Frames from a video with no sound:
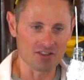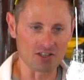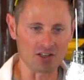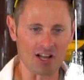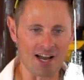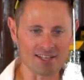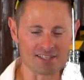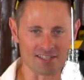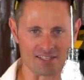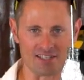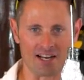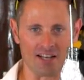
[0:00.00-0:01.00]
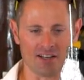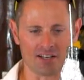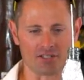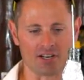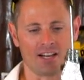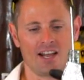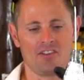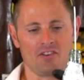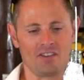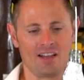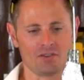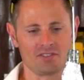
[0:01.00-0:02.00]
The glass is the dielectric, and on
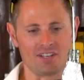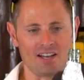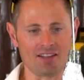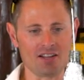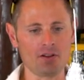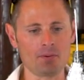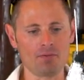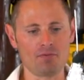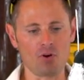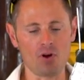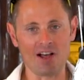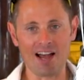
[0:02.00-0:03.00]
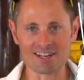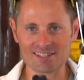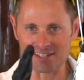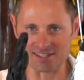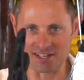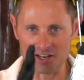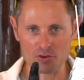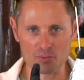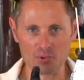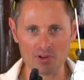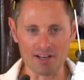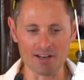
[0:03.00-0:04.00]
the outside, the aluminum foil acts as the other
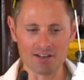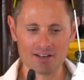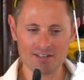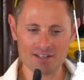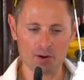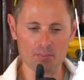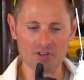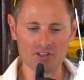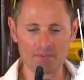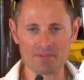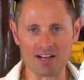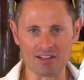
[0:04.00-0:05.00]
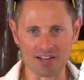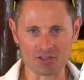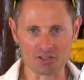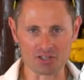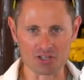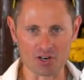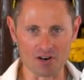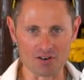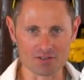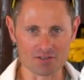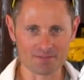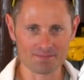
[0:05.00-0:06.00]
plate to help build up that electric
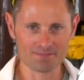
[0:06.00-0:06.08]
charge.